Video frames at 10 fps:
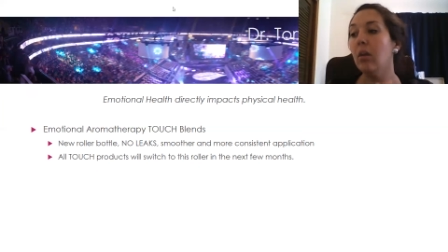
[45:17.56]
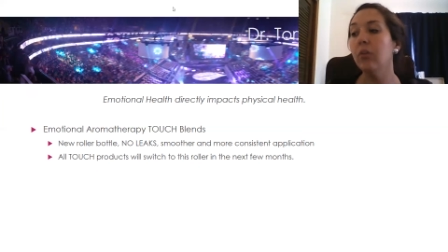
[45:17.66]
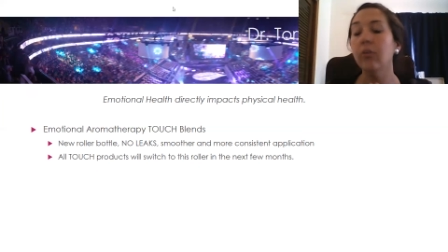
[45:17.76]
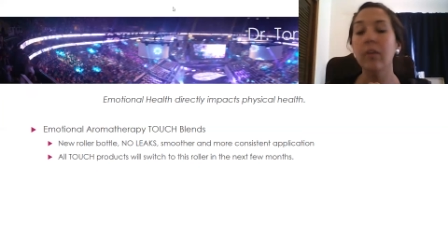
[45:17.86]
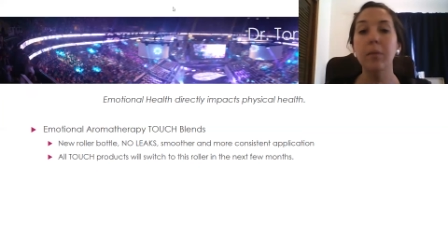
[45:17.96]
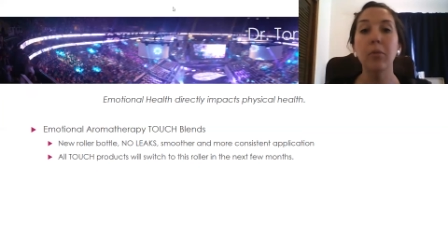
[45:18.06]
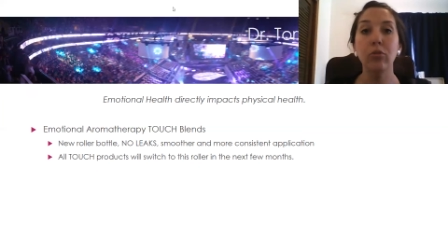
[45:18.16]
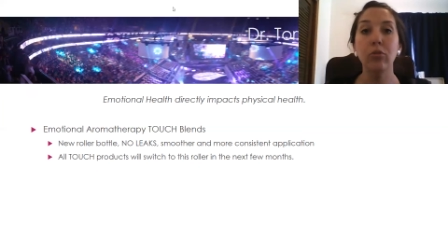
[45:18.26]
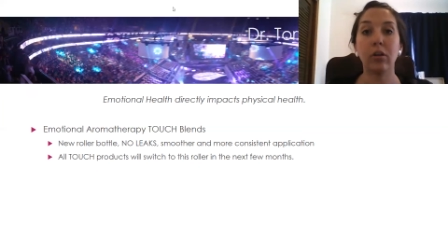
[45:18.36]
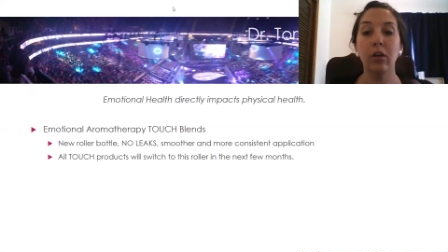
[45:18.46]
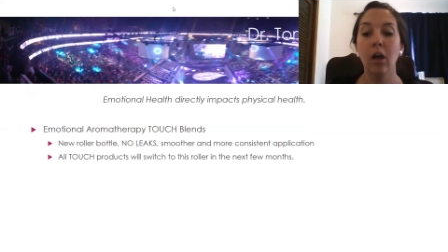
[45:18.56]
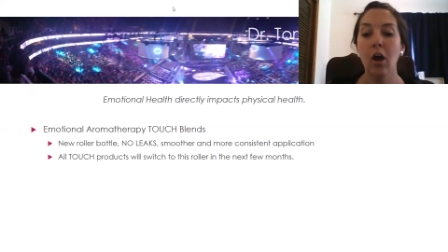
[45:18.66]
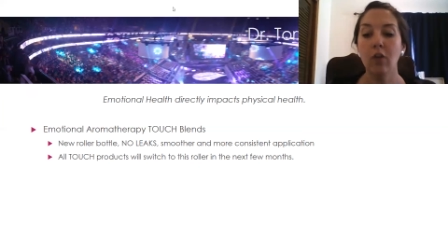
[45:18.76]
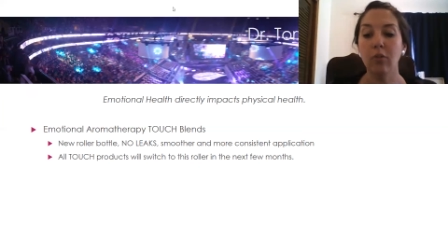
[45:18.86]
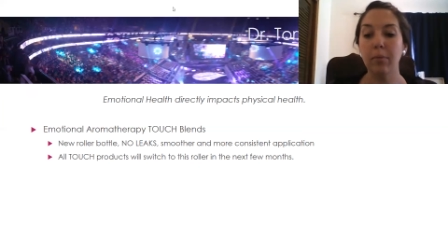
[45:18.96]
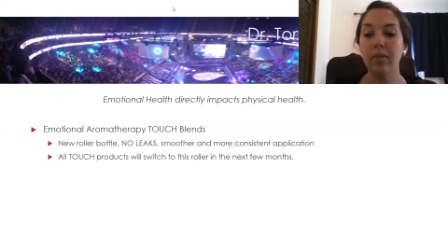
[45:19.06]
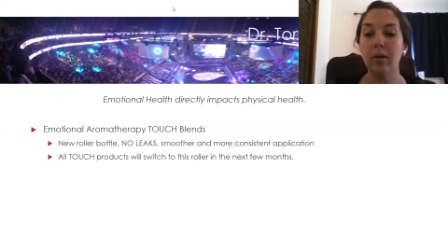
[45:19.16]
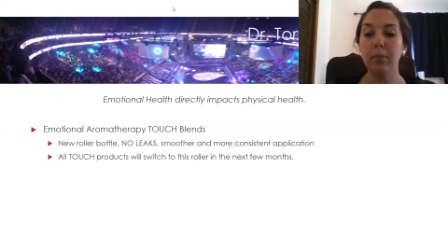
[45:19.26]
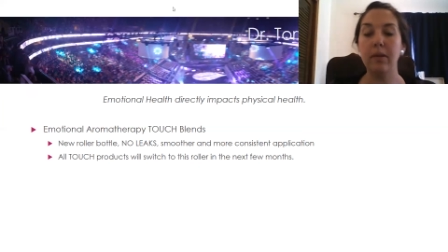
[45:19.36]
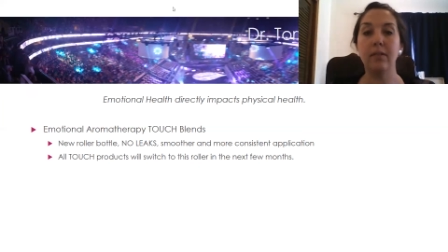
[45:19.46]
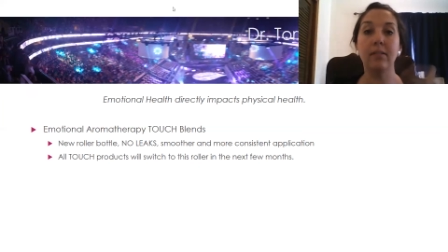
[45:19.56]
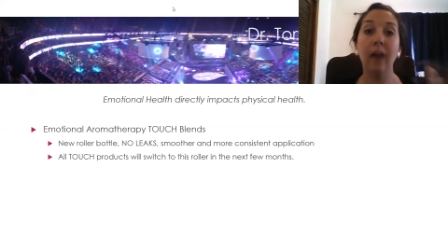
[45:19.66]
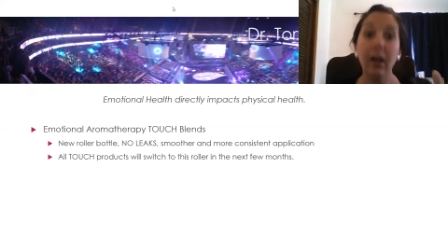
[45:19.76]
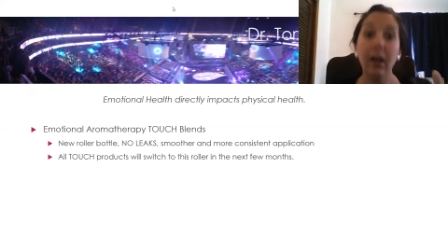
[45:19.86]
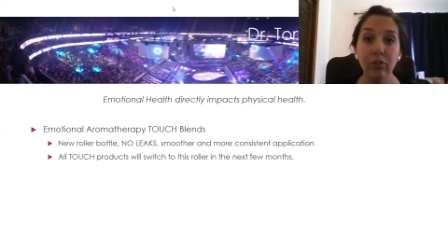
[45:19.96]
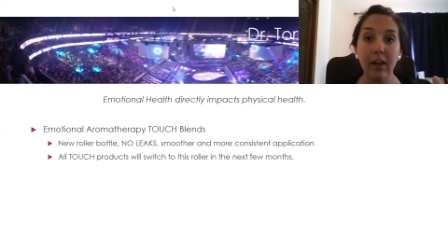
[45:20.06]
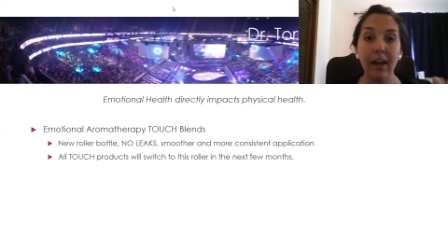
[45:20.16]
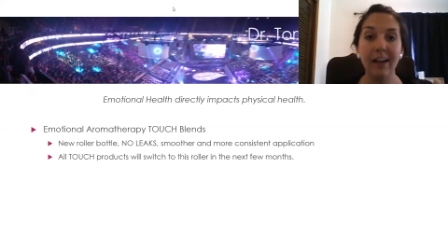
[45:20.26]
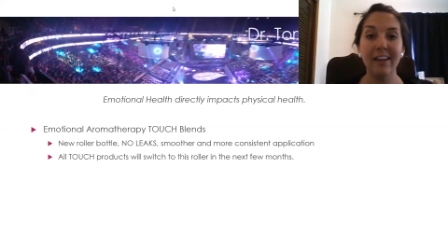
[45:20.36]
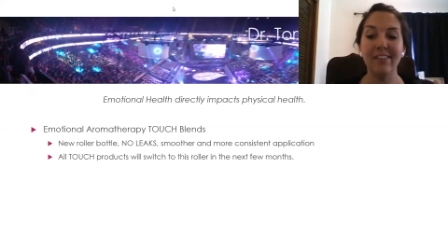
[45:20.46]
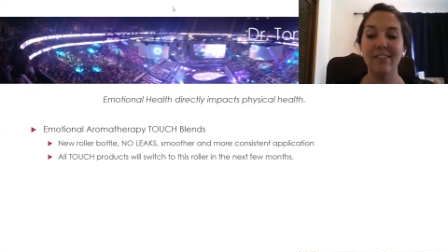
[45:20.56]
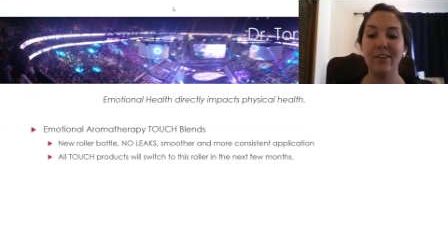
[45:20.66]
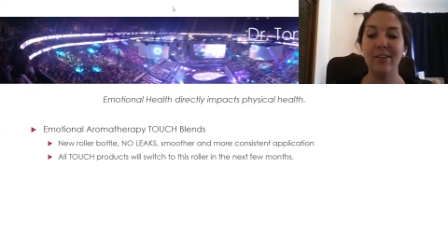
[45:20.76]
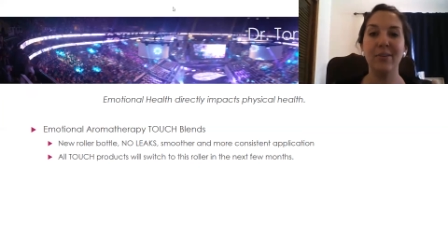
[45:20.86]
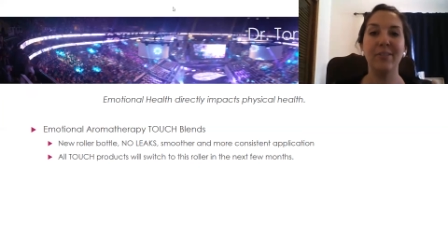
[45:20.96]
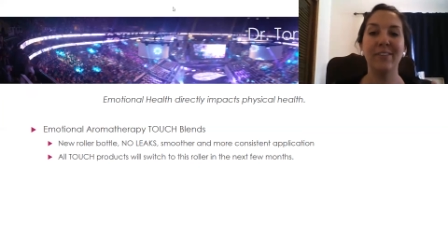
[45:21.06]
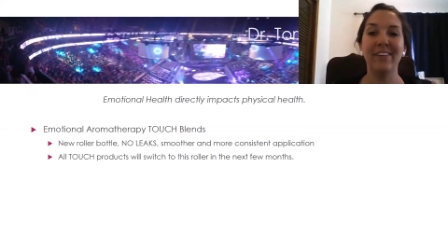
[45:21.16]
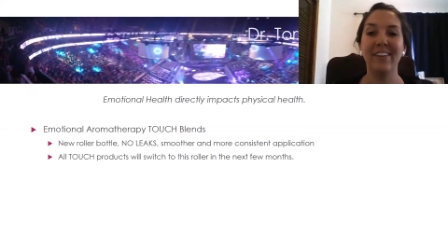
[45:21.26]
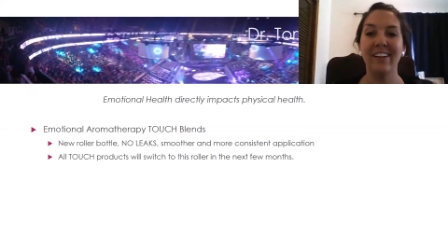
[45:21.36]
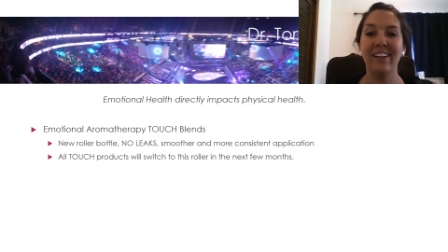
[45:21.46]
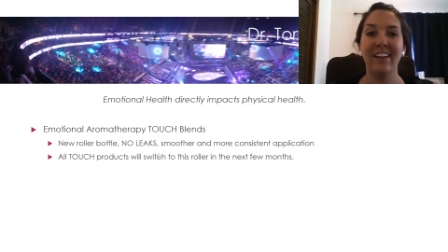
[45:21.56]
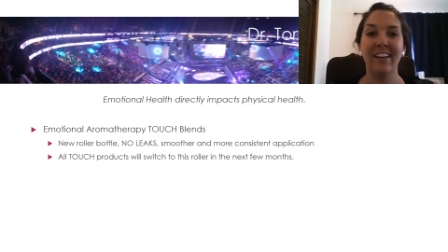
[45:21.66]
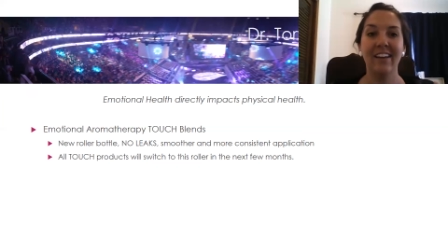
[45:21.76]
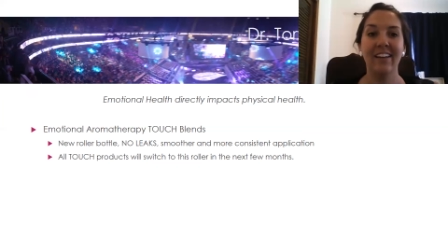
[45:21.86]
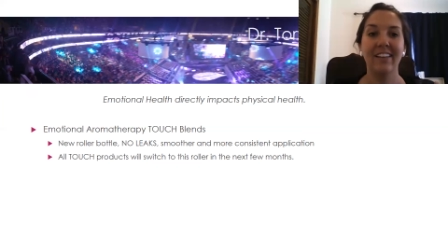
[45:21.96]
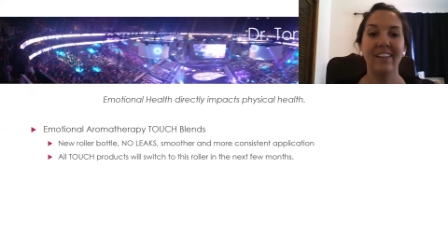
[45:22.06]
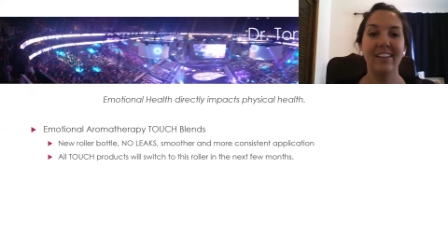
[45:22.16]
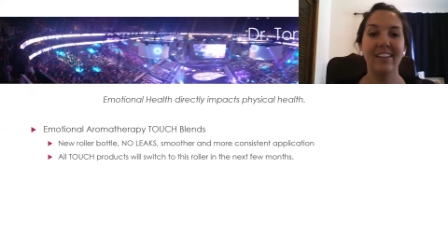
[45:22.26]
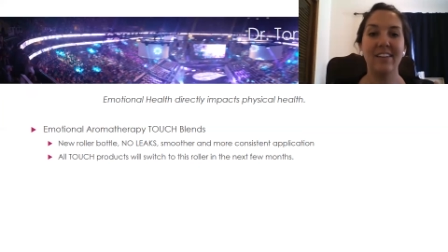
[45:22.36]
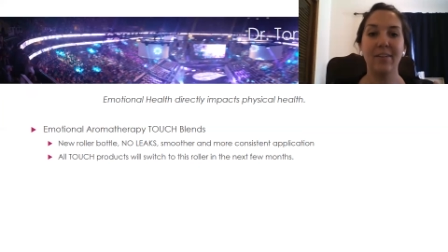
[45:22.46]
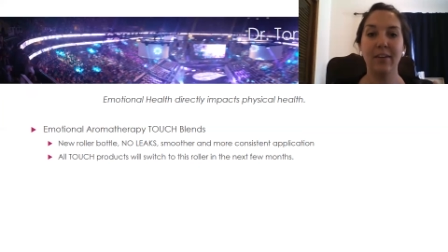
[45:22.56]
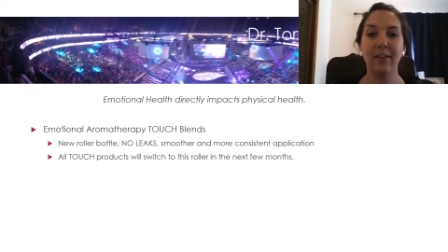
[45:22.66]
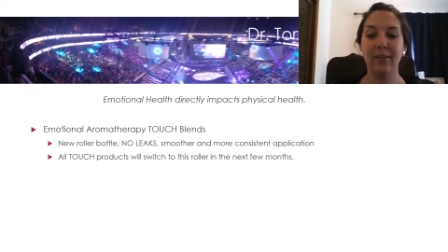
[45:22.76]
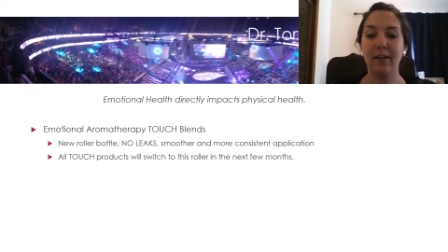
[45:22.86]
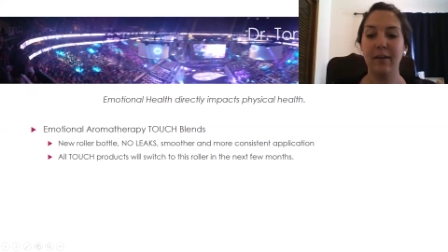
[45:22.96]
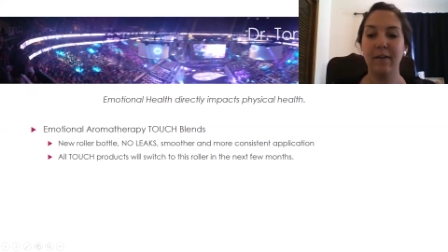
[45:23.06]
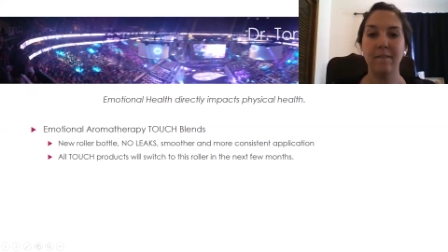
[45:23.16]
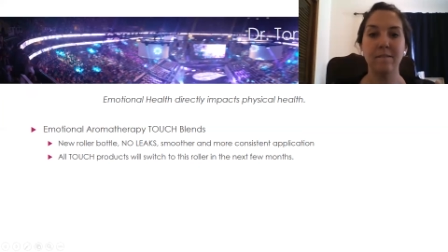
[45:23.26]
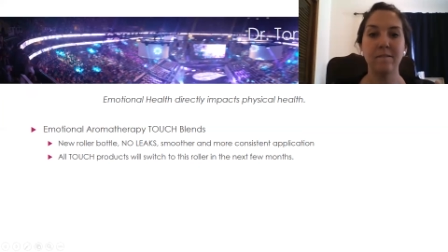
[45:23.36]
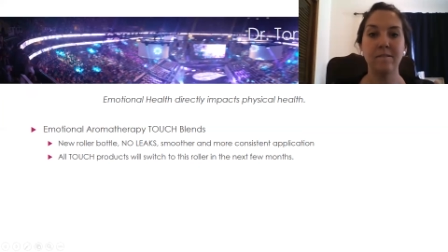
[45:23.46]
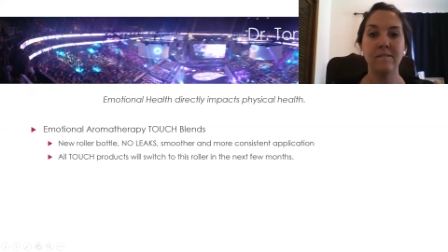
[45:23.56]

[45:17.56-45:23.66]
So the emotional aromatherapy touch line is new. And